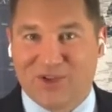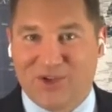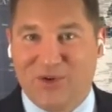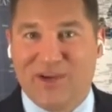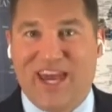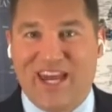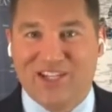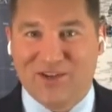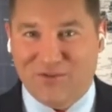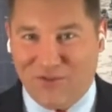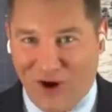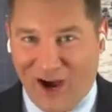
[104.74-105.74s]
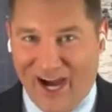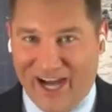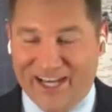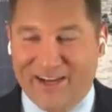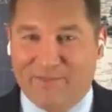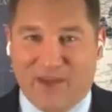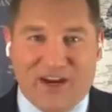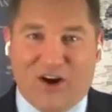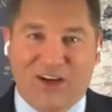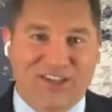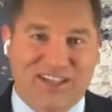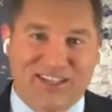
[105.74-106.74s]
to engage in fraud. And
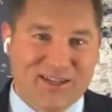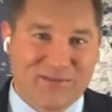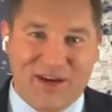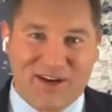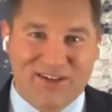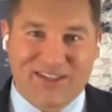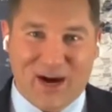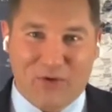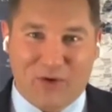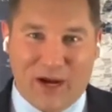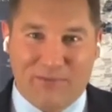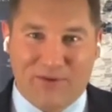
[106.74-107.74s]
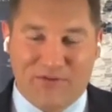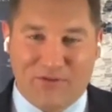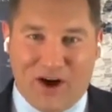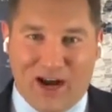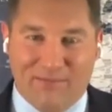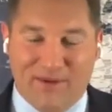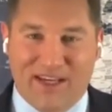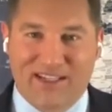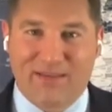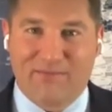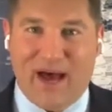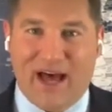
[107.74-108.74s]
our system here is now ripe with fraud,
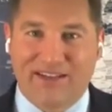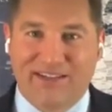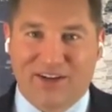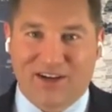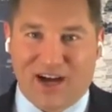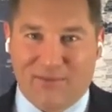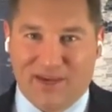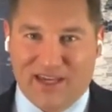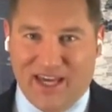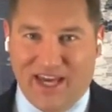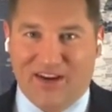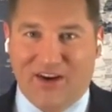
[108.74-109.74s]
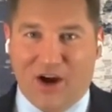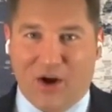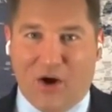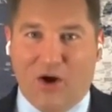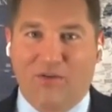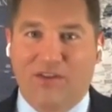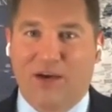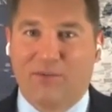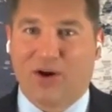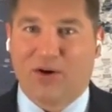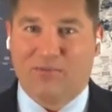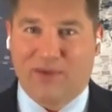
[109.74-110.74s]
because the ballots that are coming in, not all of them
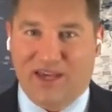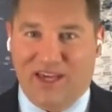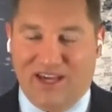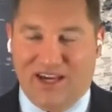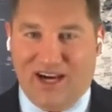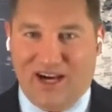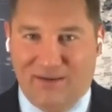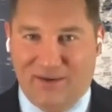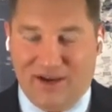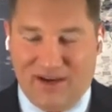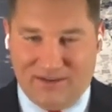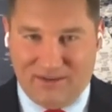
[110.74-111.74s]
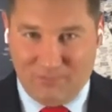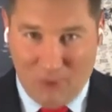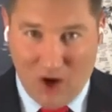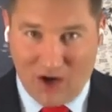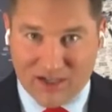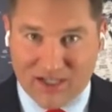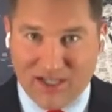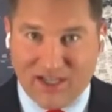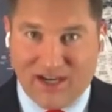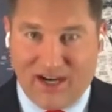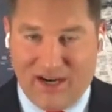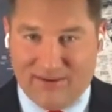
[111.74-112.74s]
are being marked,
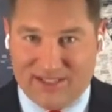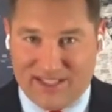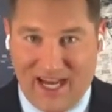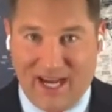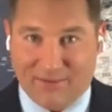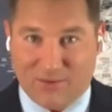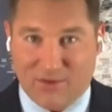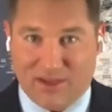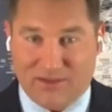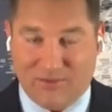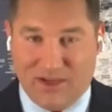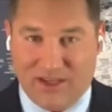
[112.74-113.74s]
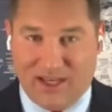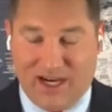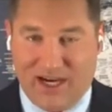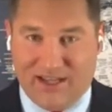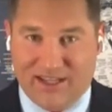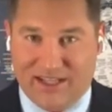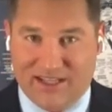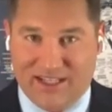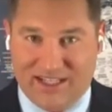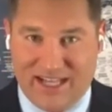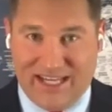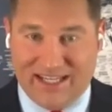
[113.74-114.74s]
stamped with
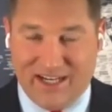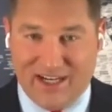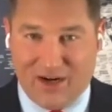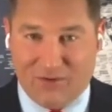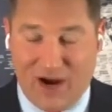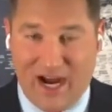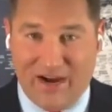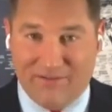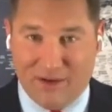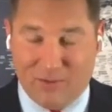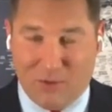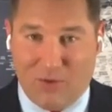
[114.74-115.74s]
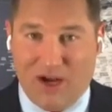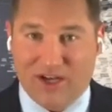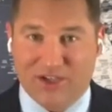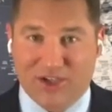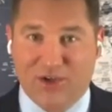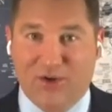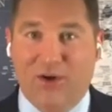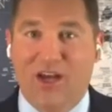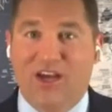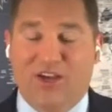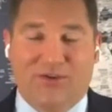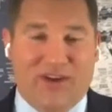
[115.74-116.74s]
the date that it arrived, number one. Two,
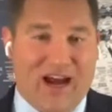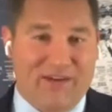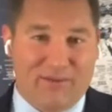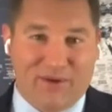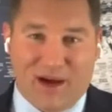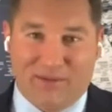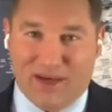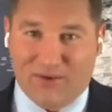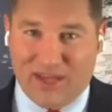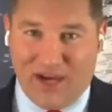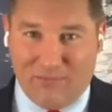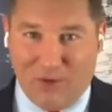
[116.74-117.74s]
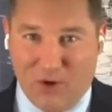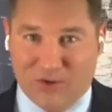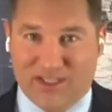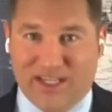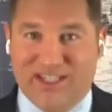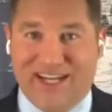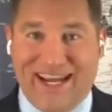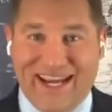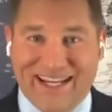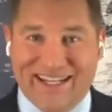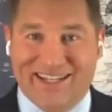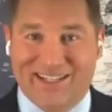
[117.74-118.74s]
you can have them coming in without postage,
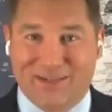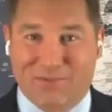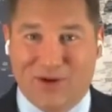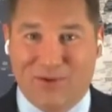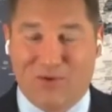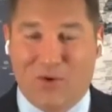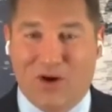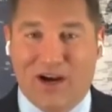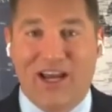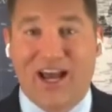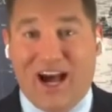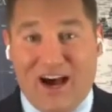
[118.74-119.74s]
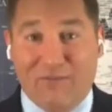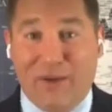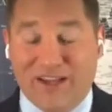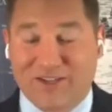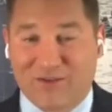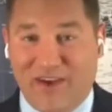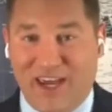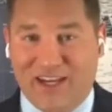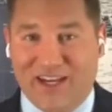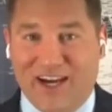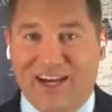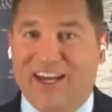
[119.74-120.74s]
and the Supreme Court of
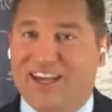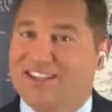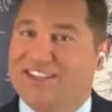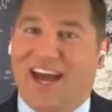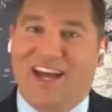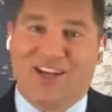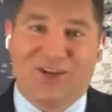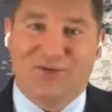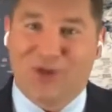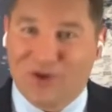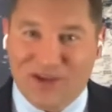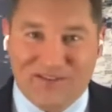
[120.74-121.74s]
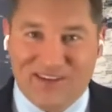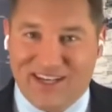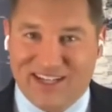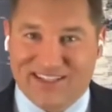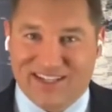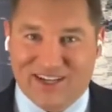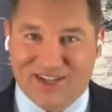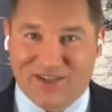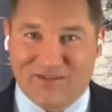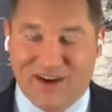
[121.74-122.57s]
Pennsylvania said you don't even need signature